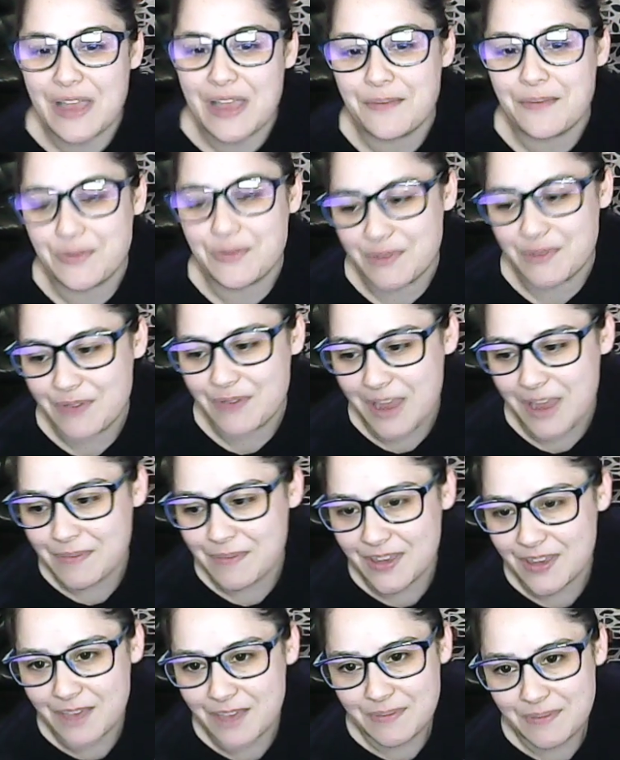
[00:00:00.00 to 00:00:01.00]
will be
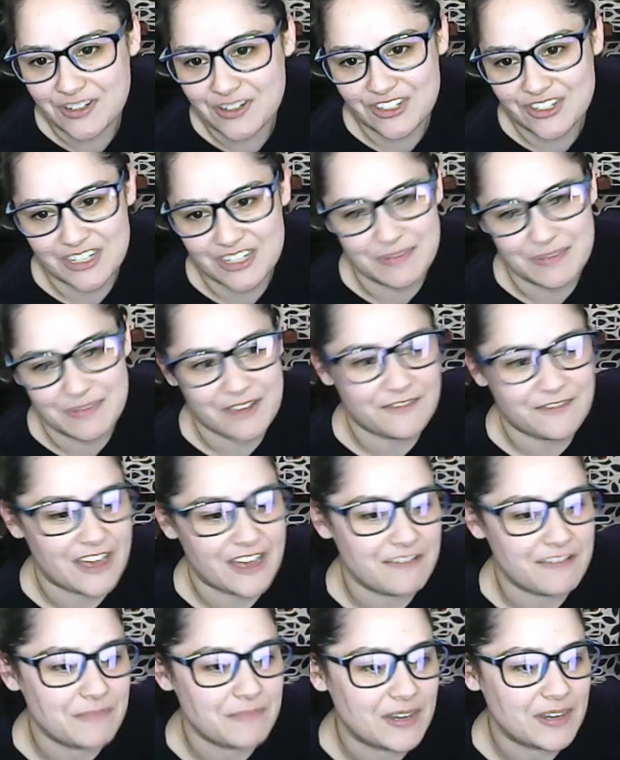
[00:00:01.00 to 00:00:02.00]
wrapping up in just about
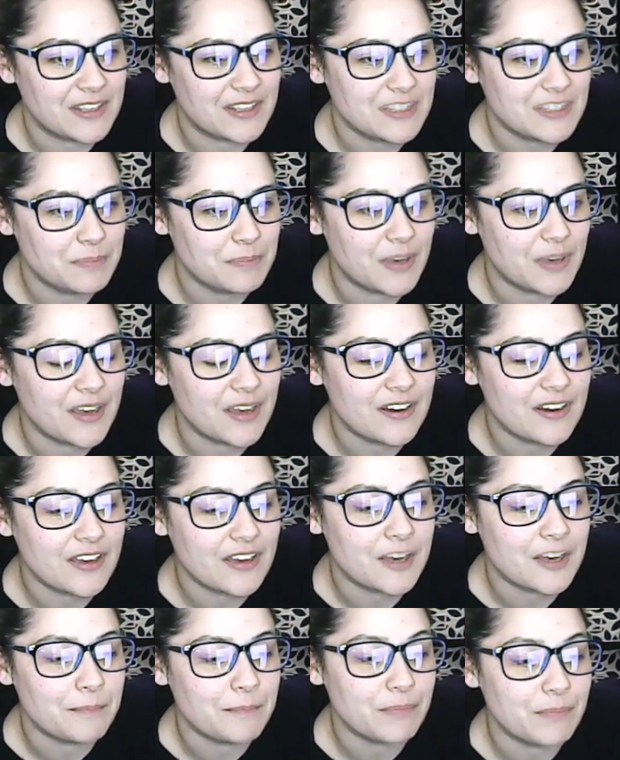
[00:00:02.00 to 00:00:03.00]
5 minutes. But
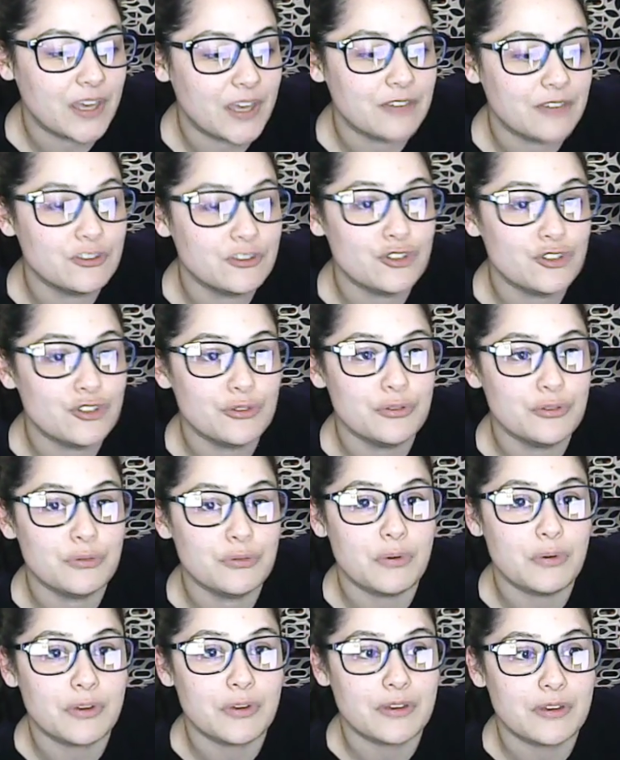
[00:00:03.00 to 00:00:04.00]
I
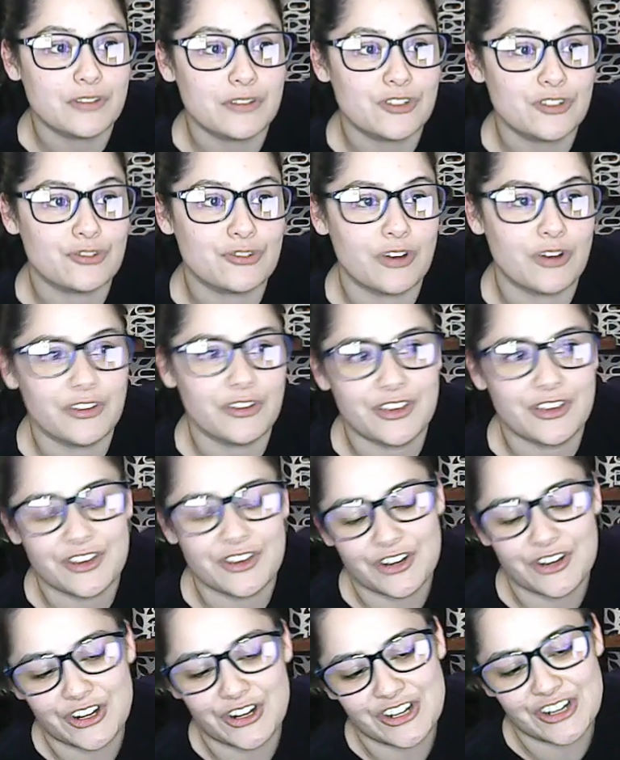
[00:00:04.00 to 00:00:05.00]
do strongly
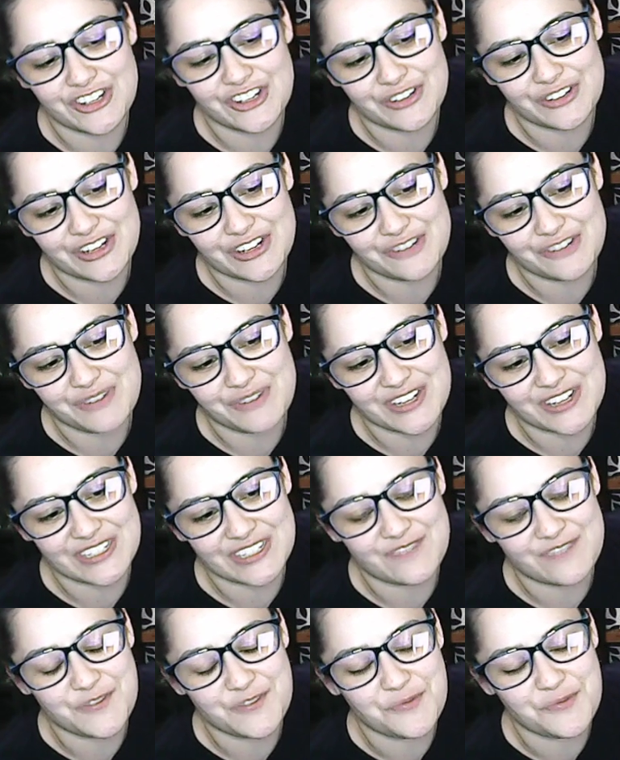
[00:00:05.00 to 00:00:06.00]
encourage you, Underworks,
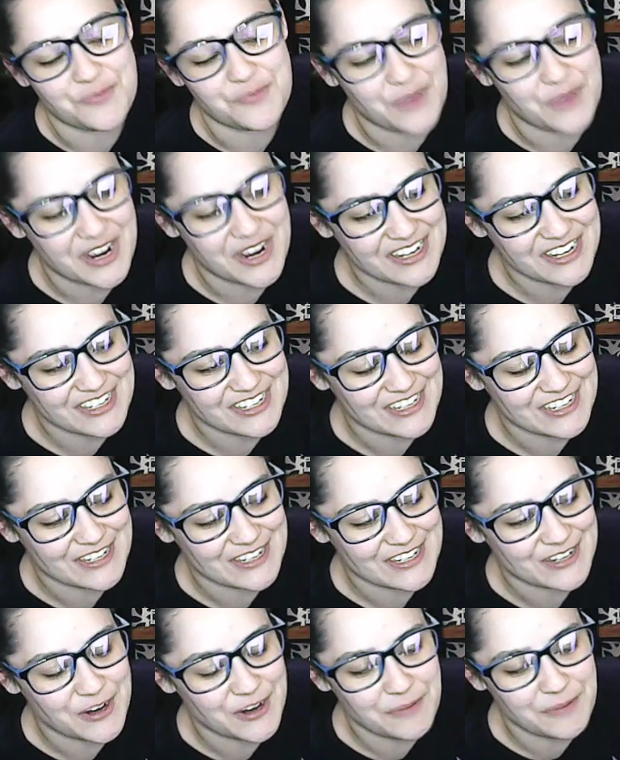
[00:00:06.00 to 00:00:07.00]
if you want
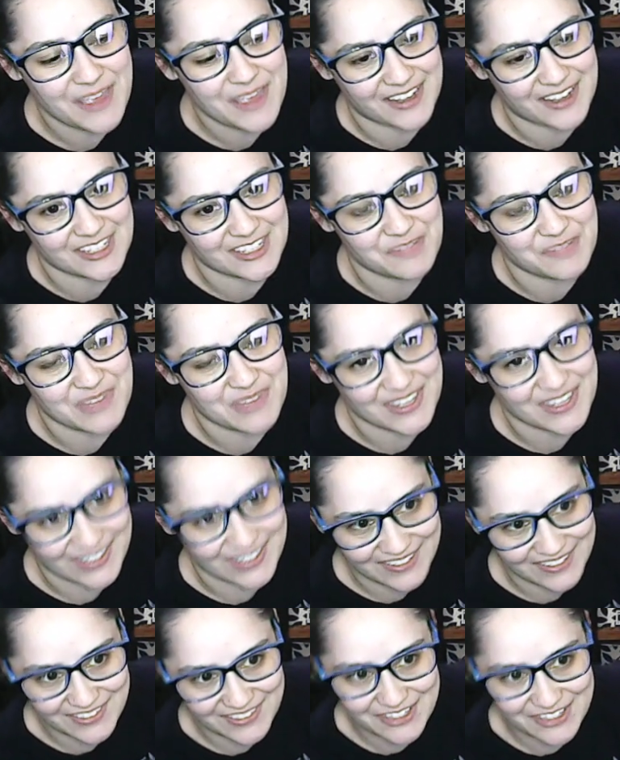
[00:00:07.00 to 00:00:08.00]
to go back to the
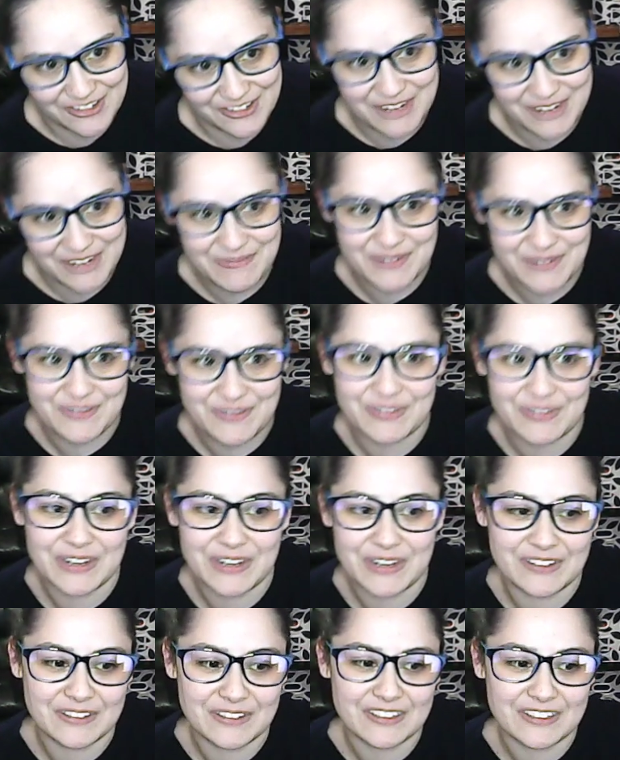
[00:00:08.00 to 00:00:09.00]
beginning of the stream
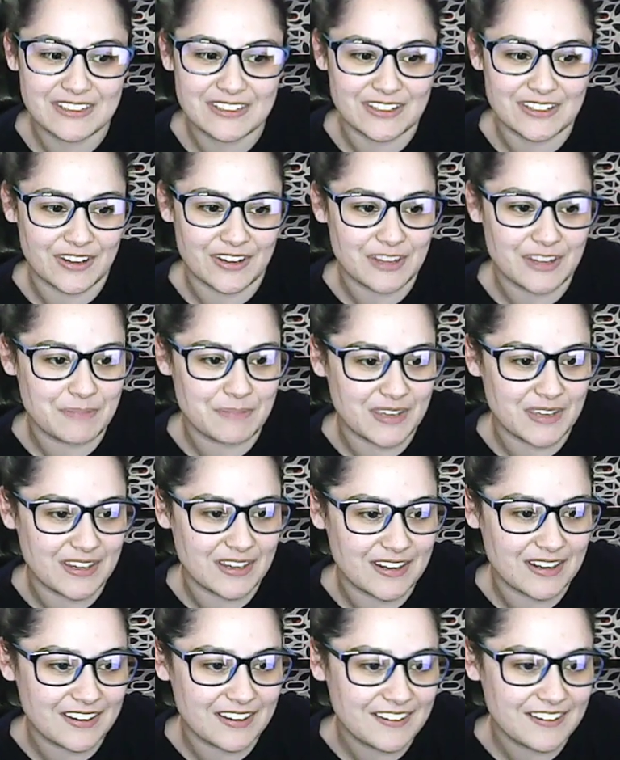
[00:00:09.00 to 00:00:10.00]
and start at the
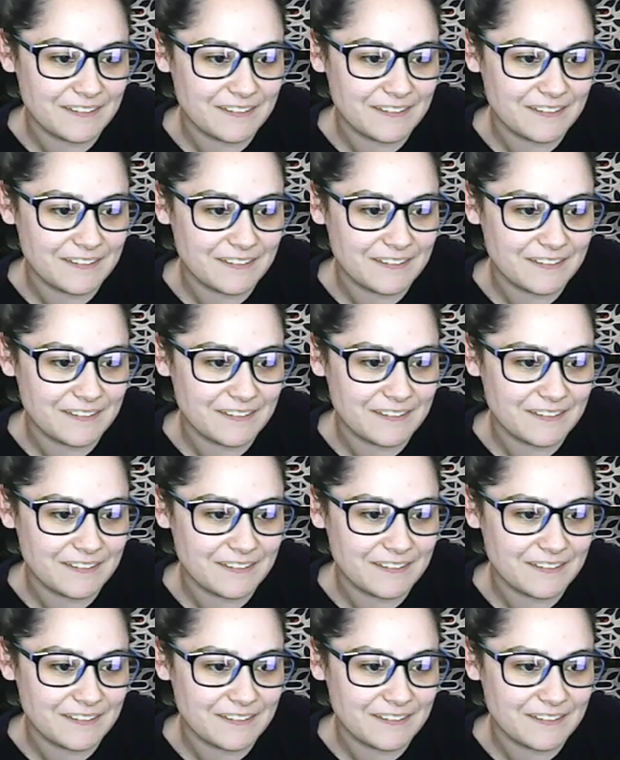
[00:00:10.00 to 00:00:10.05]
beginning.